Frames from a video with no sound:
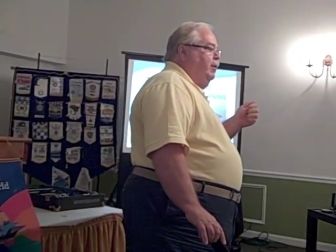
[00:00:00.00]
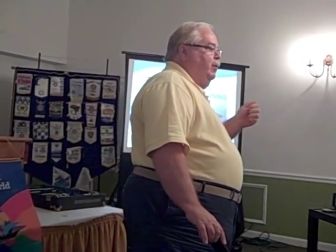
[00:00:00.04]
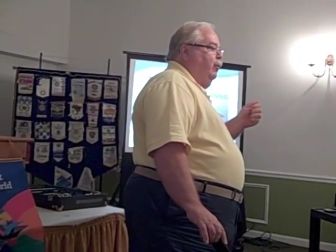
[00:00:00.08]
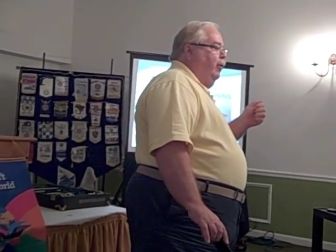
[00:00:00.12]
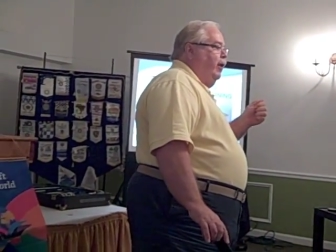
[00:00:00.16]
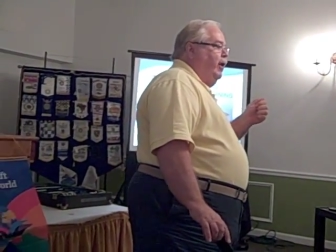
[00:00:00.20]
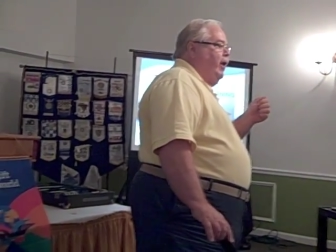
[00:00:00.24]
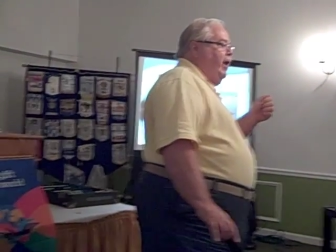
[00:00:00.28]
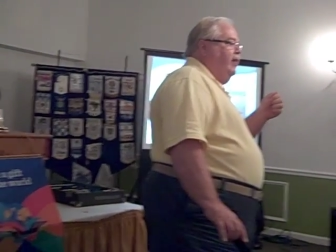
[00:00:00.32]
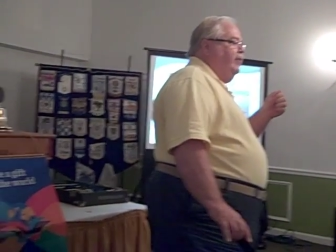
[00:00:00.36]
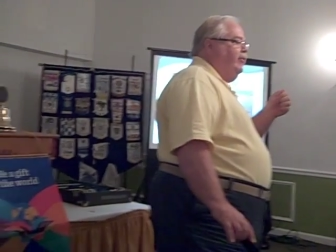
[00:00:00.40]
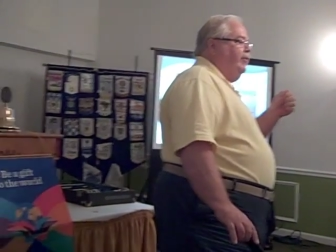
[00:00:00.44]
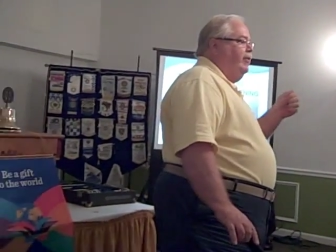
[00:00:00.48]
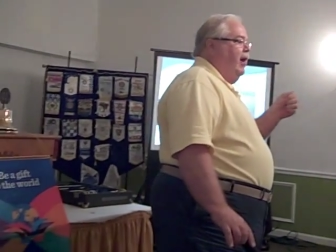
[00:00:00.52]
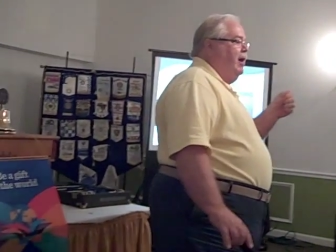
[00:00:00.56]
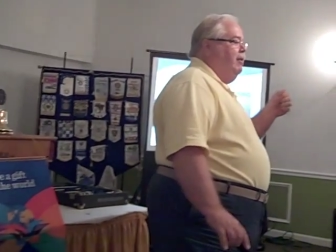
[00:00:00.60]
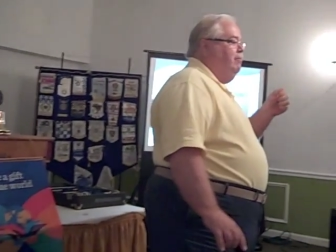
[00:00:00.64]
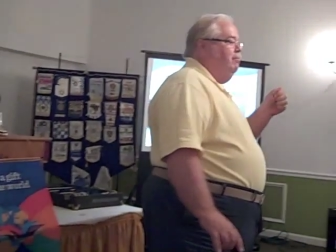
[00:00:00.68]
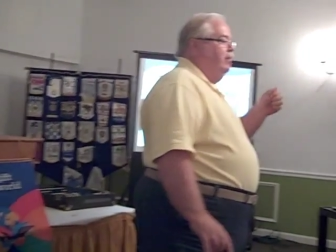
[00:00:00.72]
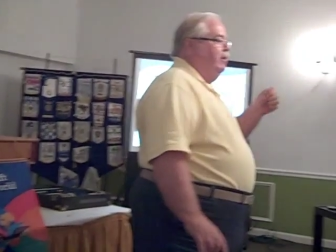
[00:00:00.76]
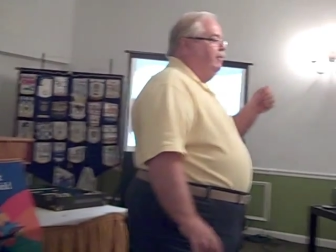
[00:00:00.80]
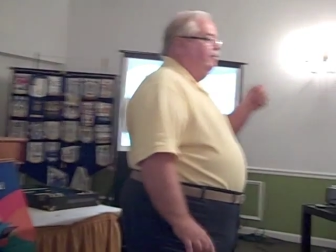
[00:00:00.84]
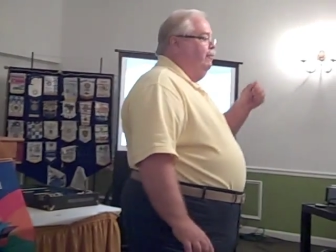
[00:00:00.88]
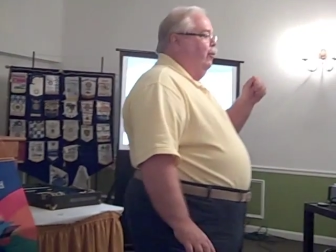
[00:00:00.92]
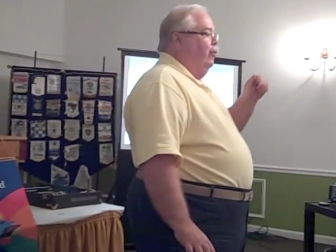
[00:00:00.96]
What has to
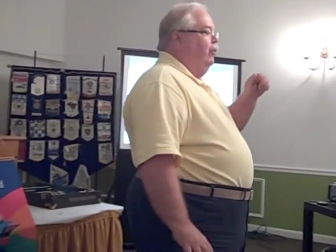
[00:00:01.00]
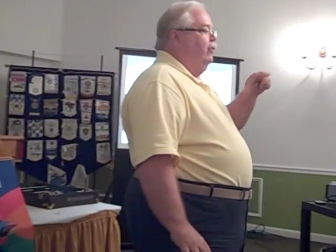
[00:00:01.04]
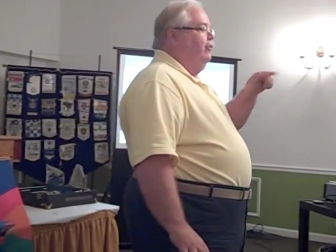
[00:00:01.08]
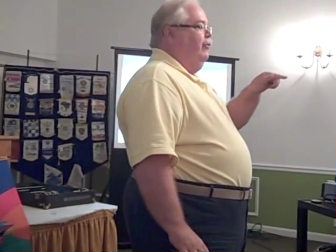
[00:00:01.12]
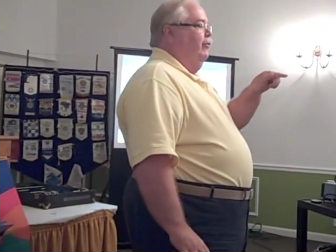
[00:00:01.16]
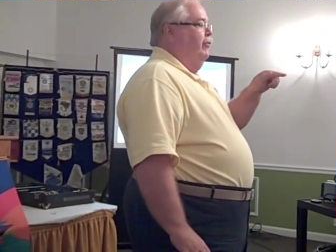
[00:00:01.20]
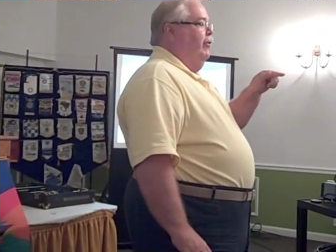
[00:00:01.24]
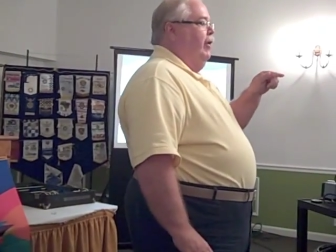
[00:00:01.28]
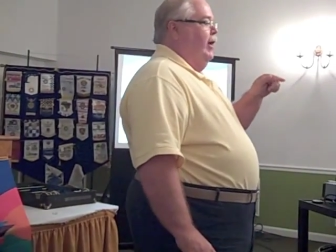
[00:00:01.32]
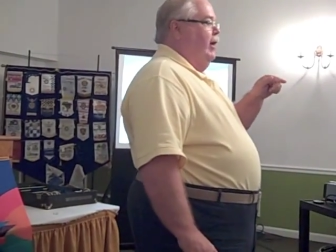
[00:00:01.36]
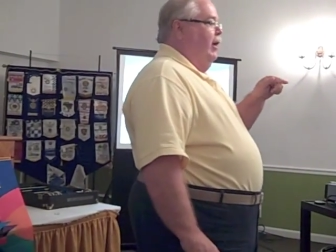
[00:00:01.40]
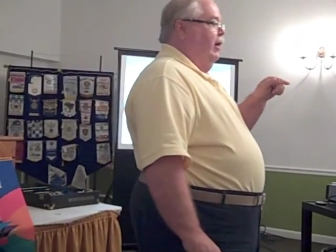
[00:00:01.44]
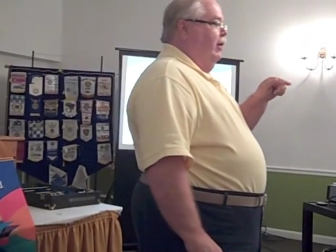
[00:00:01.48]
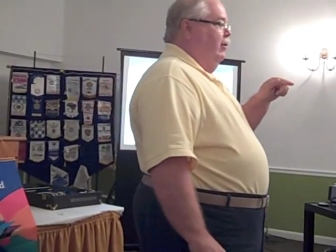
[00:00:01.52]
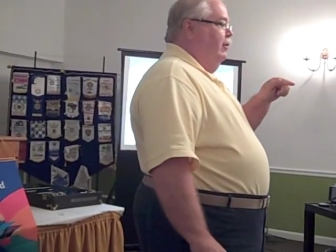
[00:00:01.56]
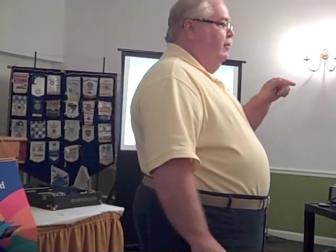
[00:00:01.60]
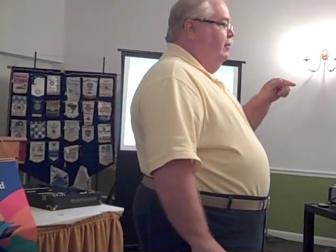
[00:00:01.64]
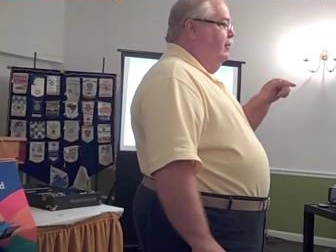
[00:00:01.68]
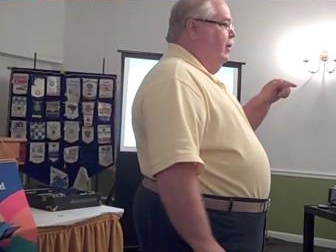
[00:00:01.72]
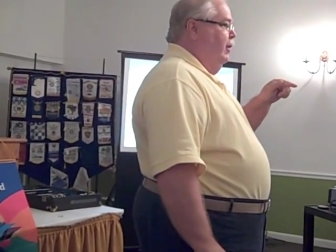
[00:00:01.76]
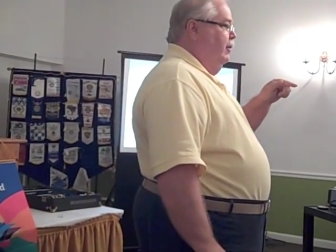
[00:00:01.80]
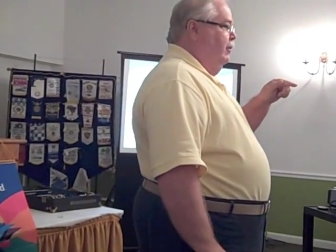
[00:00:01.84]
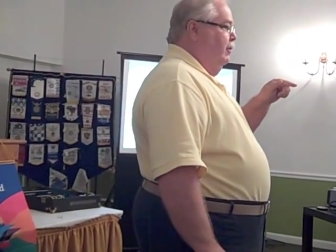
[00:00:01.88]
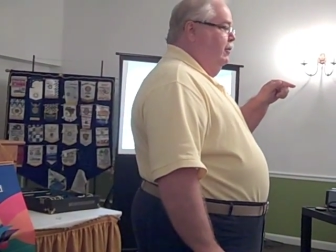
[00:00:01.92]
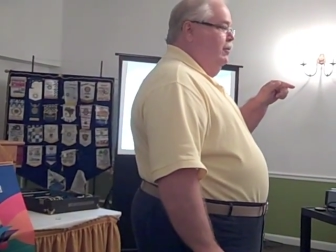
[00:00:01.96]
happen before a tornado,
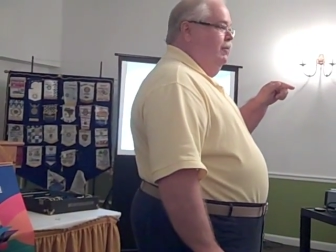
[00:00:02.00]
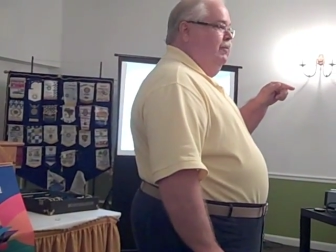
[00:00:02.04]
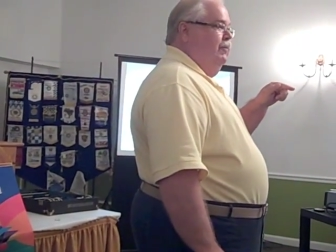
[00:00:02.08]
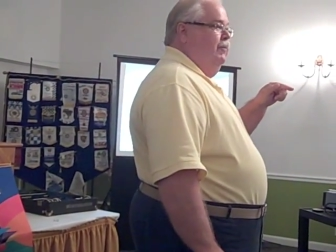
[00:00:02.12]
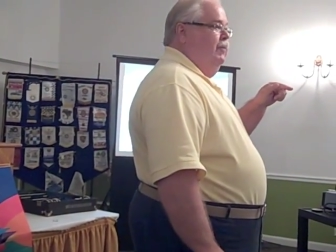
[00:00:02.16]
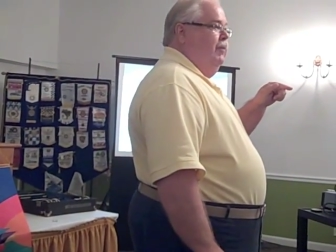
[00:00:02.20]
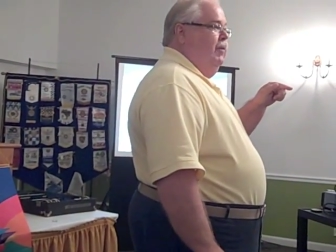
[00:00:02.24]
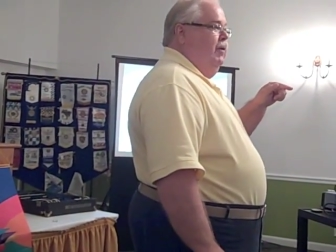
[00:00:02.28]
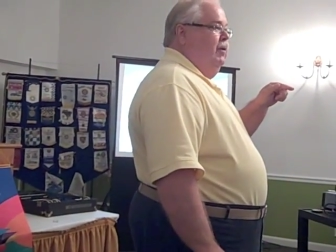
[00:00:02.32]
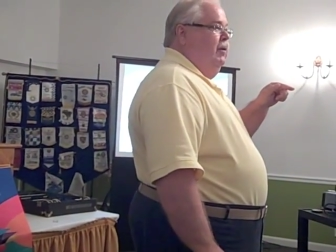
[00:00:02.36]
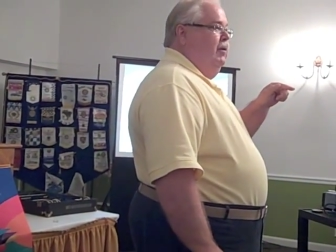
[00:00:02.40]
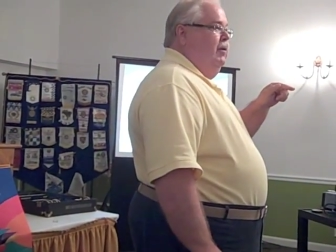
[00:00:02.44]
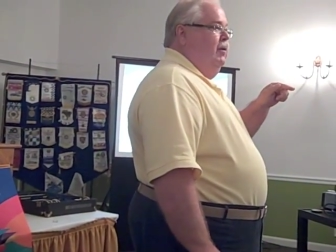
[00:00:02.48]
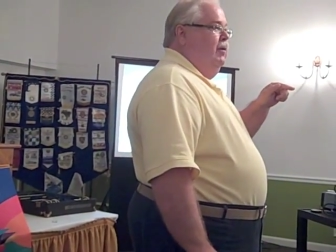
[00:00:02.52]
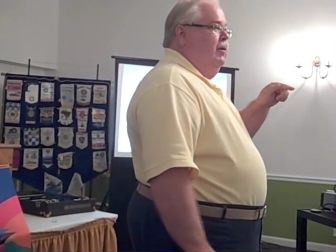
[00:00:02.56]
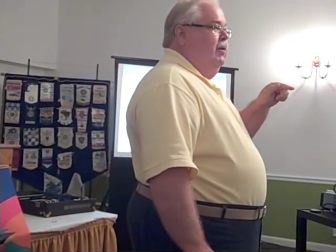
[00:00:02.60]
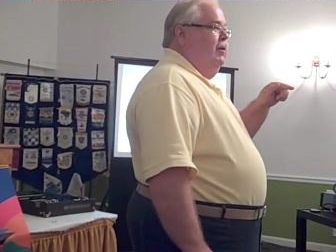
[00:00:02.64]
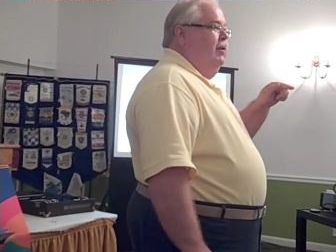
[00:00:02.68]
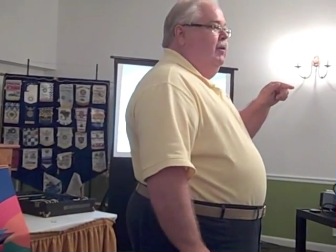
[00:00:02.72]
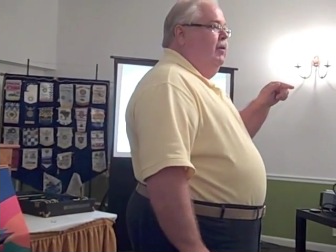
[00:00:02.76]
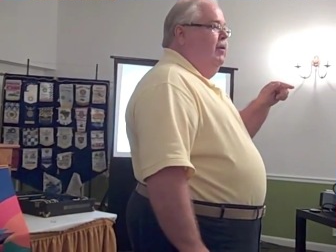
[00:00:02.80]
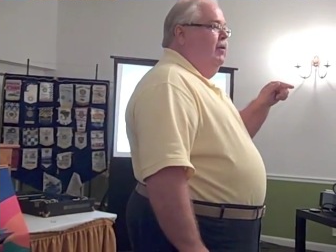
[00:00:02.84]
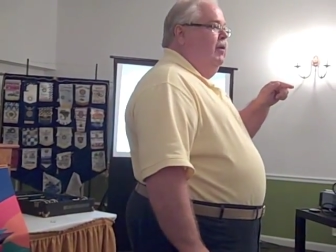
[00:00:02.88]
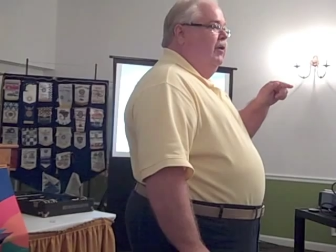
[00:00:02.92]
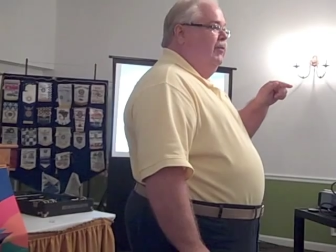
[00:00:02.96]
though?
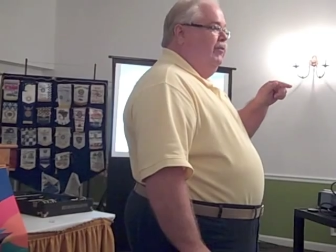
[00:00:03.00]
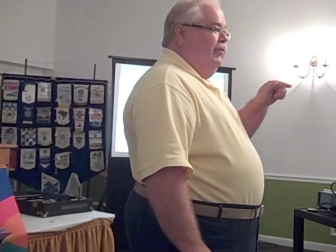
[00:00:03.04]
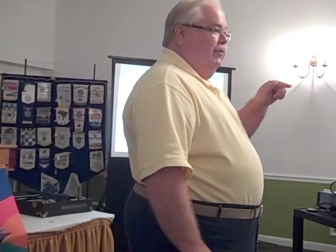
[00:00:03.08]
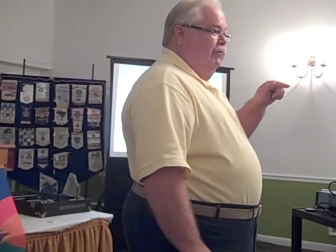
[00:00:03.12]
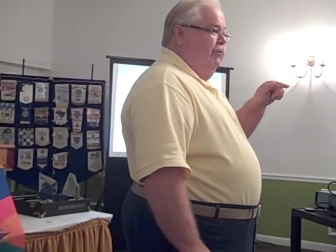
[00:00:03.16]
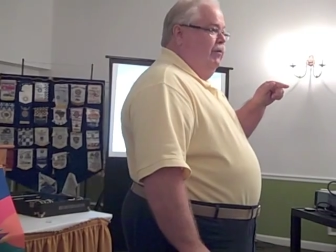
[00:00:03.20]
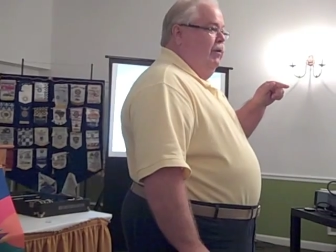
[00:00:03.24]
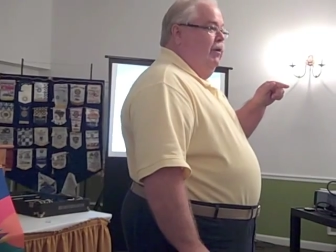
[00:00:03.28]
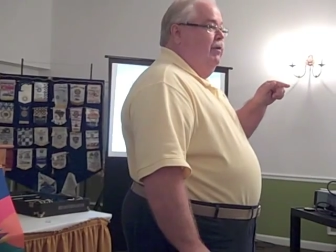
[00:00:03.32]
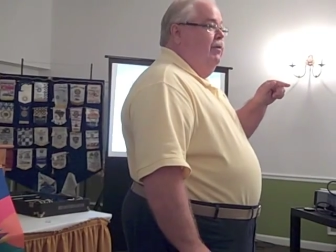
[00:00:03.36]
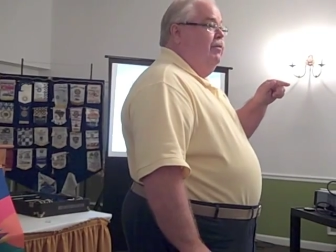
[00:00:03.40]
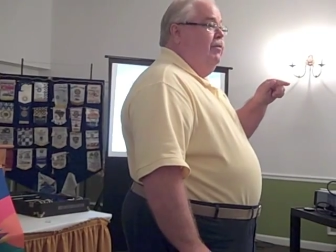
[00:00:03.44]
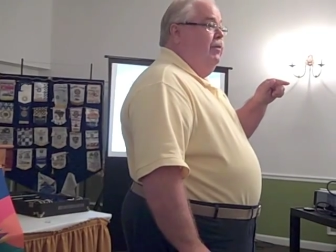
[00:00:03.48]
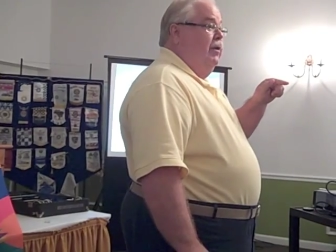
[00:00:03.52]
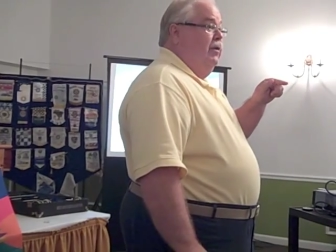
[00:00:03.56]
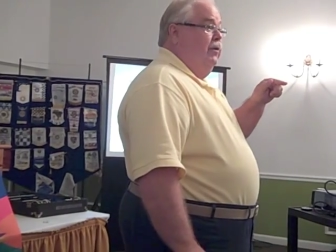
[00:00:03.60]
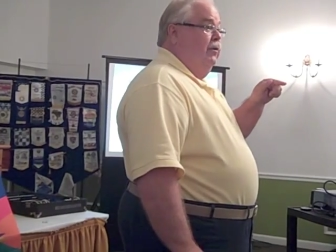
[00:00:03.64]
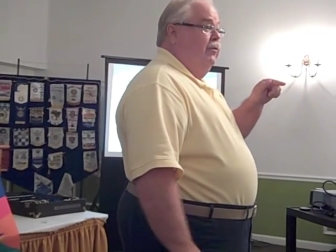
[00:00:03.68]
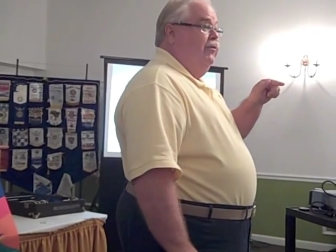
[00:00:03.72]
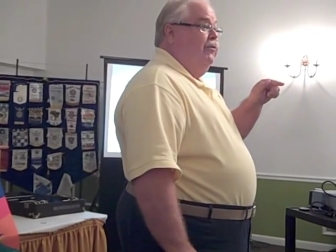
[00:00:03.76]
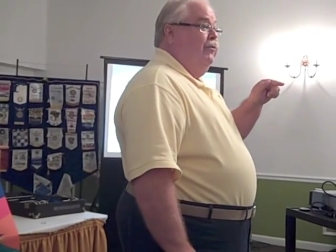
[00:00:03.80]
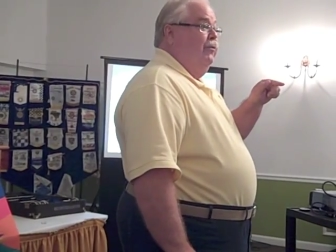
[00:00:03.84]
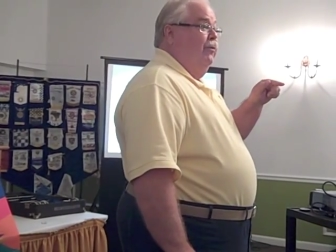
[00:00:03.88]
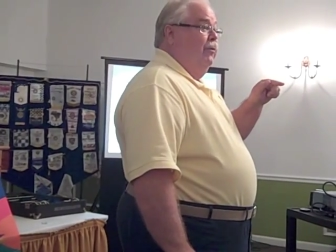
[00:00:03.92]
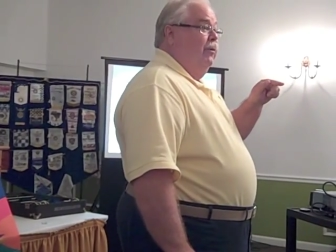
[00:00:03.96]
A severe
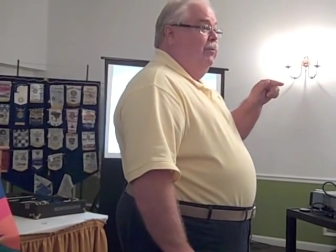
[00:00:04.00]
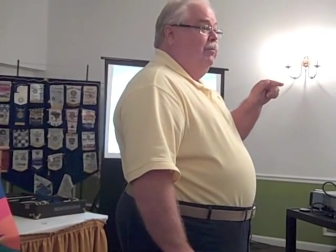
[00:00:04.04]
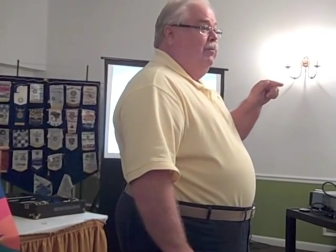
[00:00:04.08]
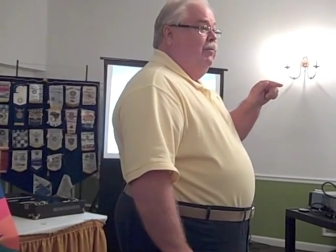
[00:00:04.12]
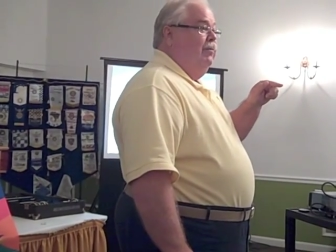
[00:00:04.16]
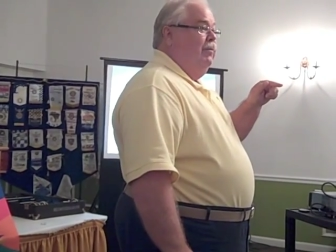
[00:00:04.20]
thunderstorm.